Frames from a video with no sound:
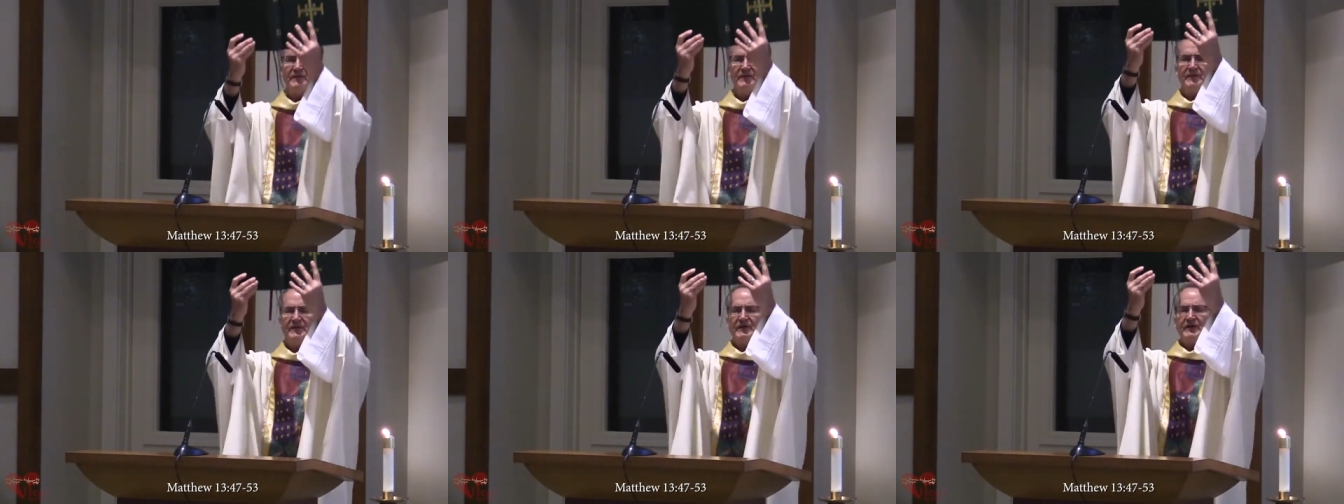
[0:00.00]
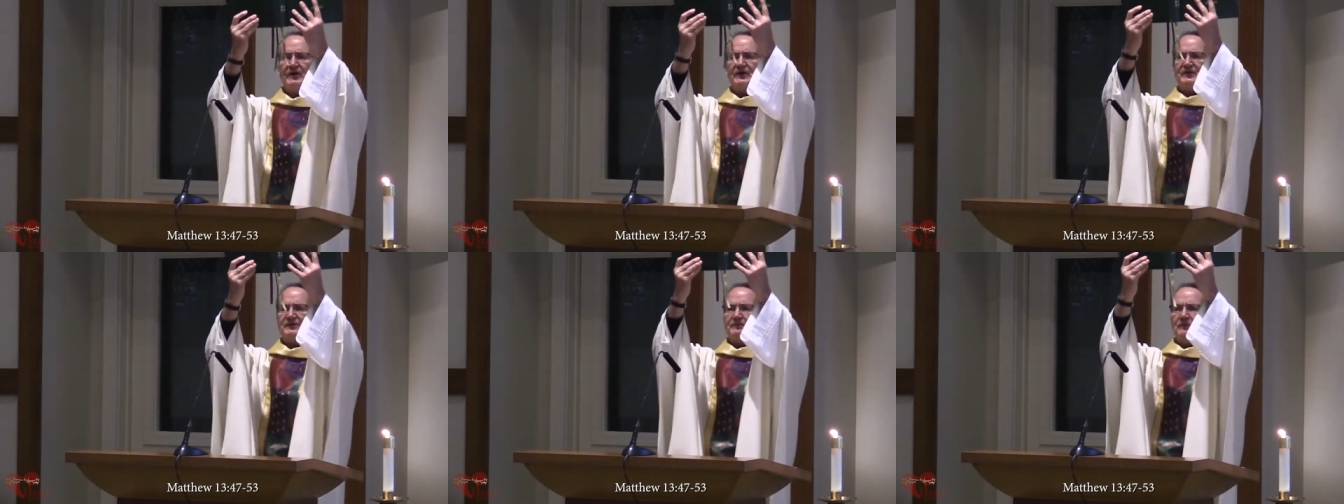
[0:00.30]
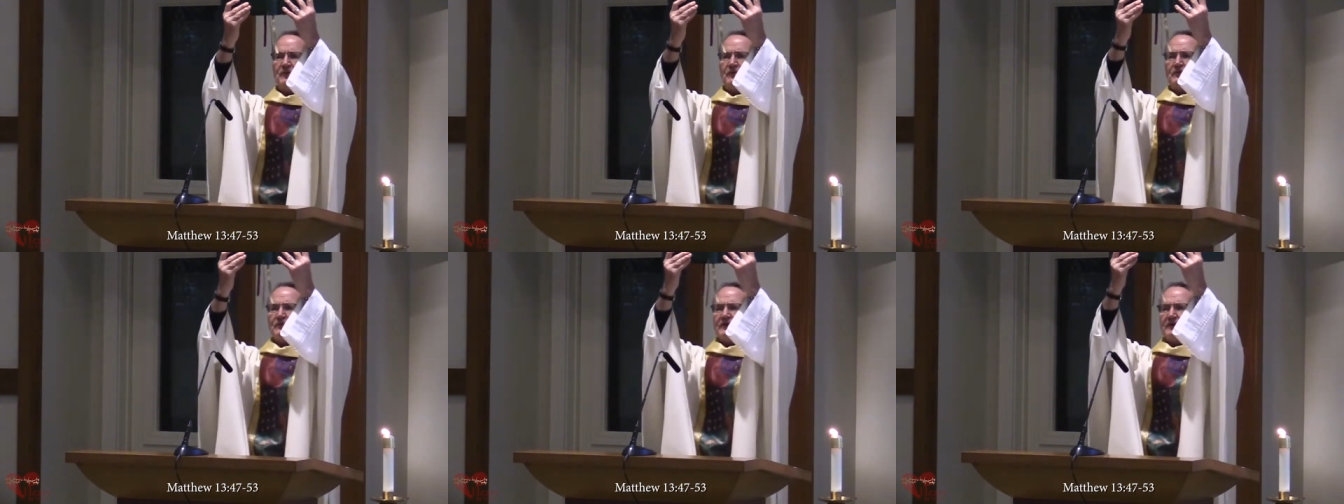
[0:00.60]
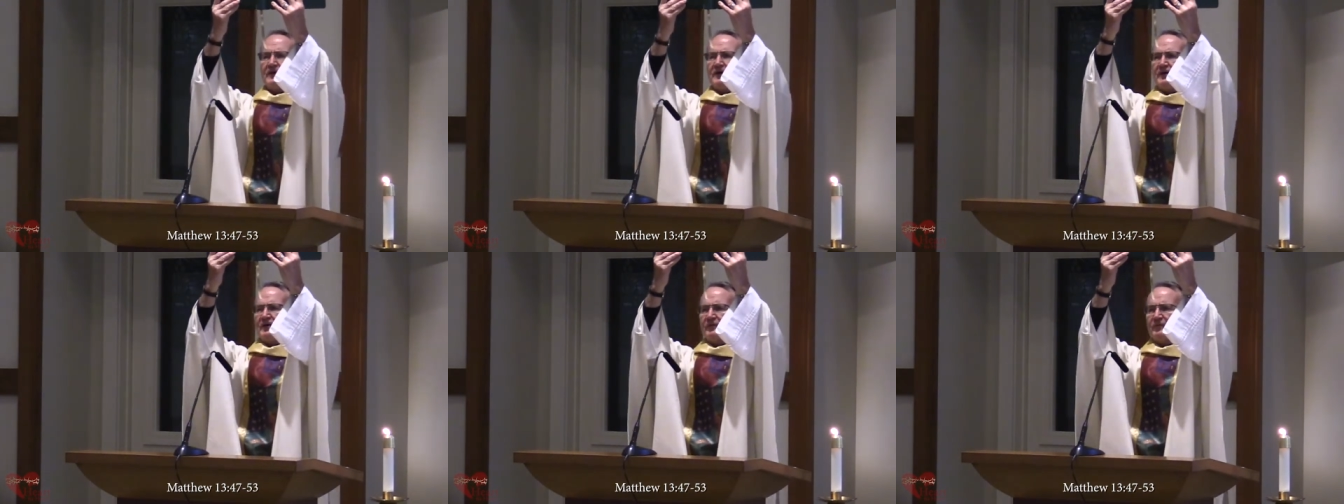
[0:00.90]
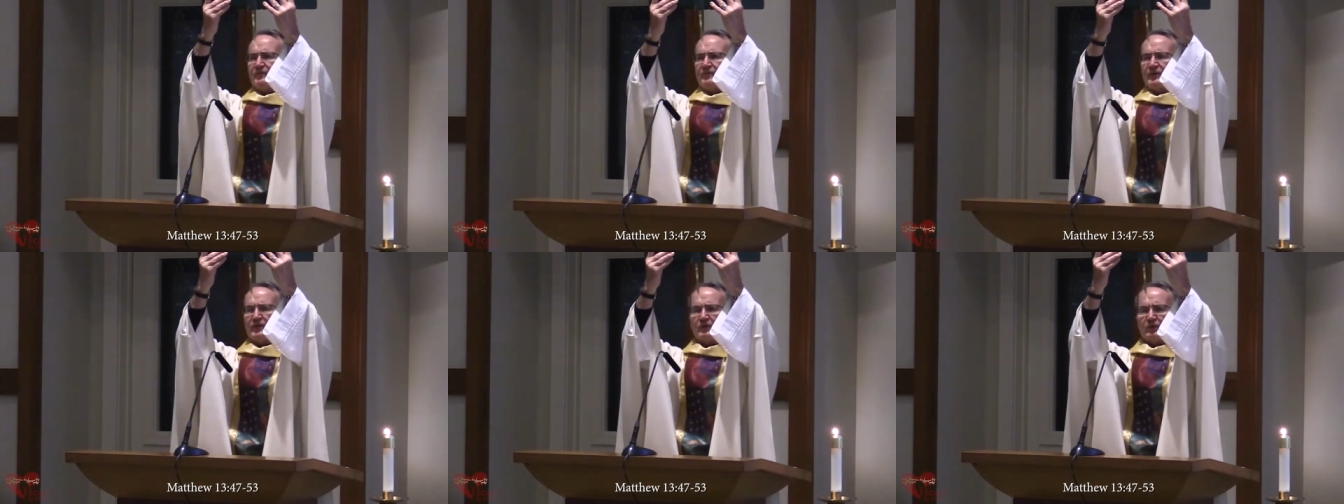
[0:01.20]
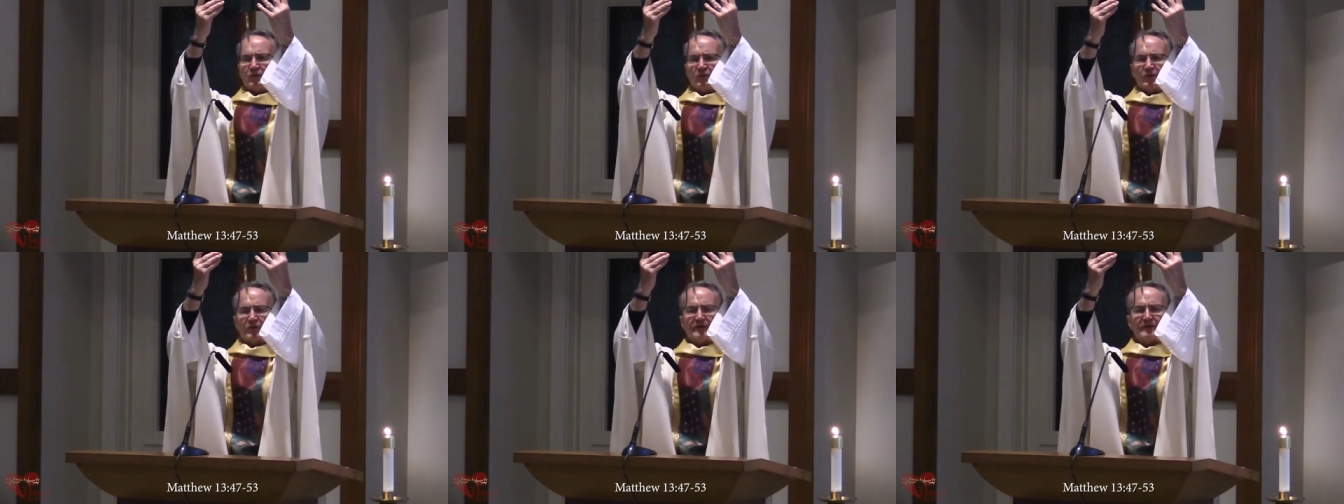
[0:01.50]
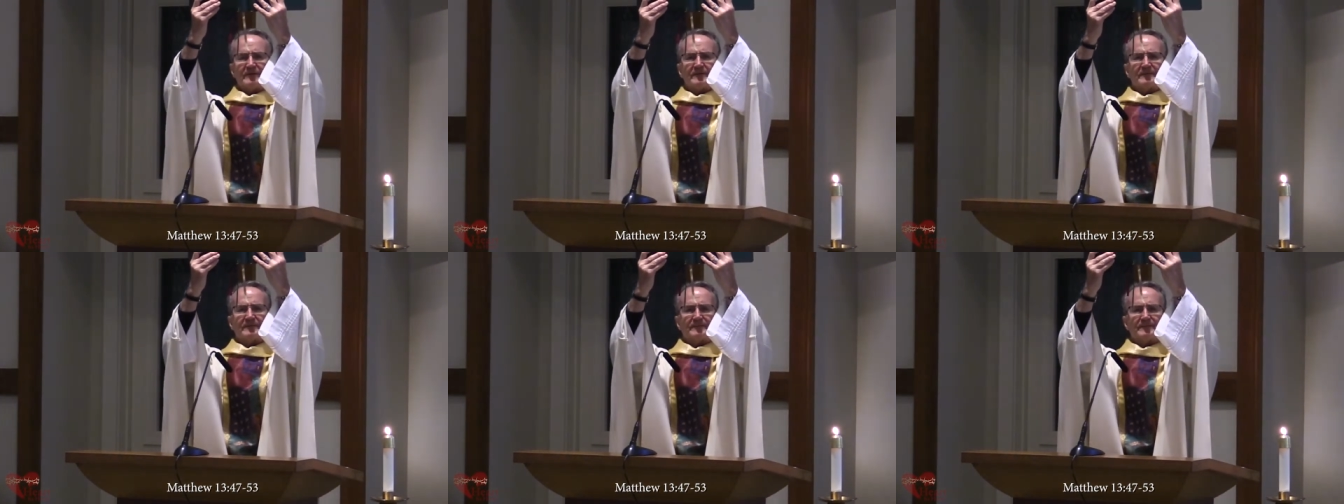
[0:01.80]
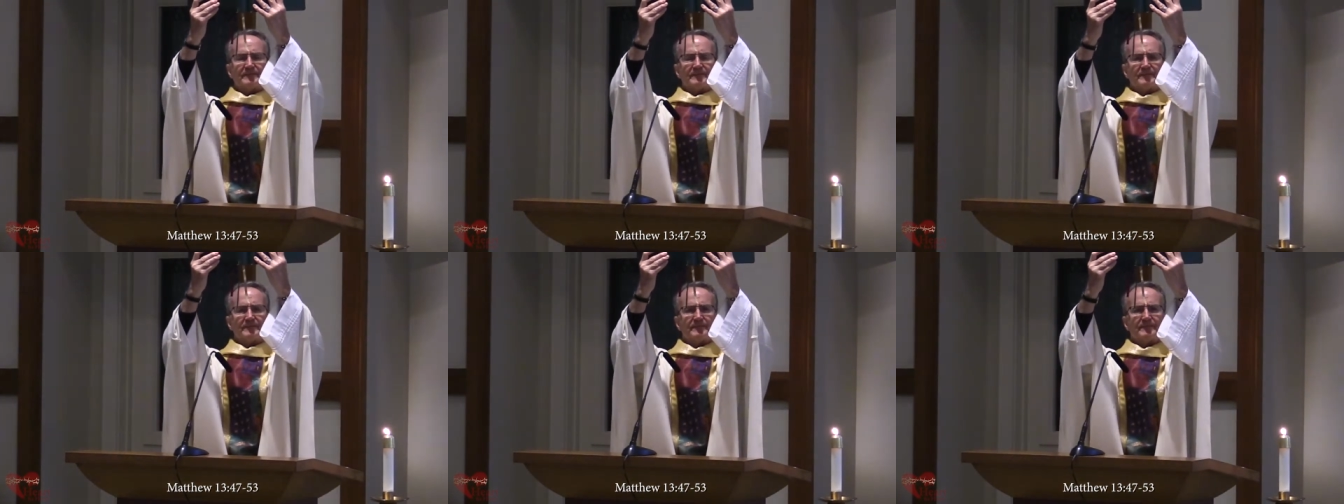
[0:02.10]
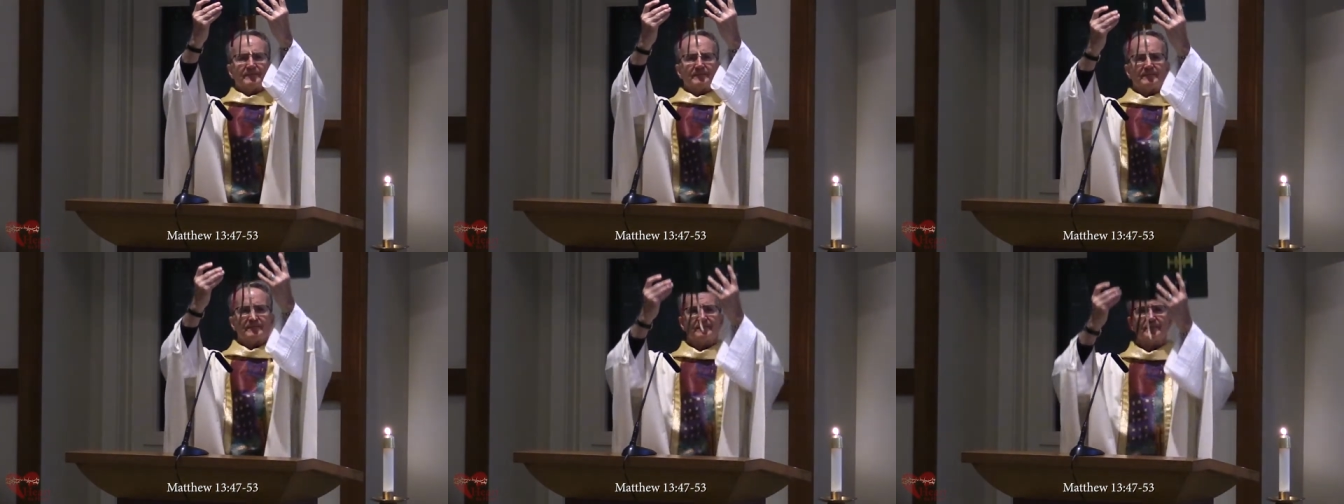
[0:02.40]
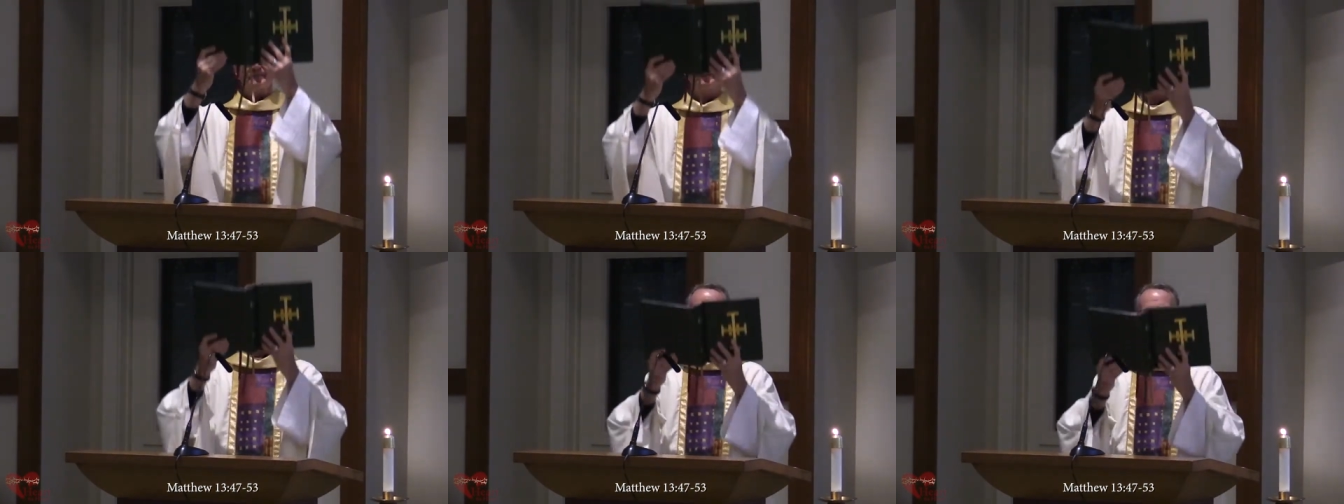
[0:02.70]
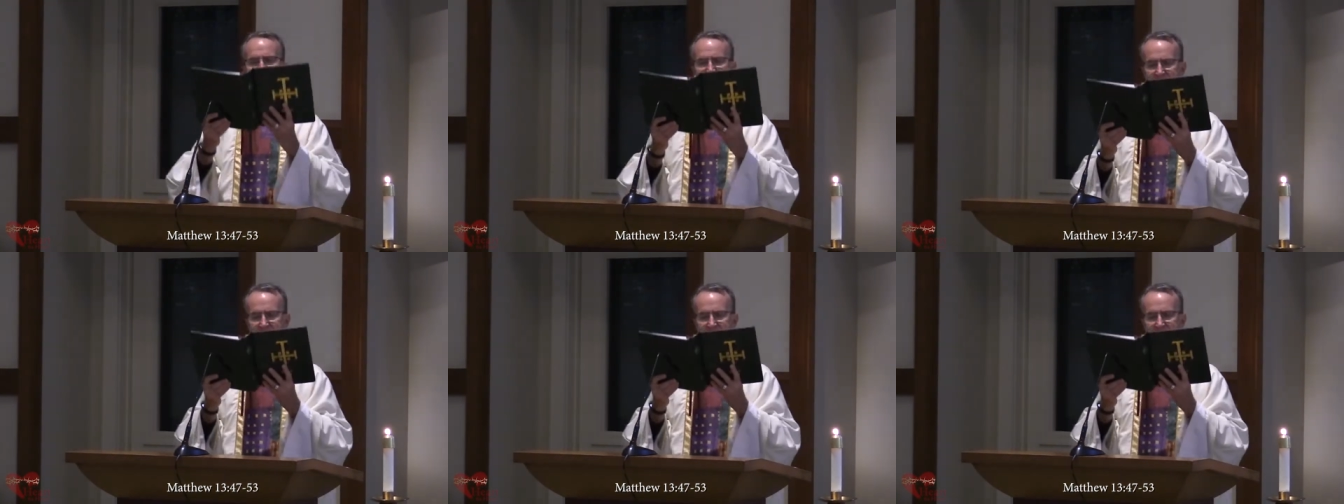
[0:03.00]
The Gospel of the Lord. Praise to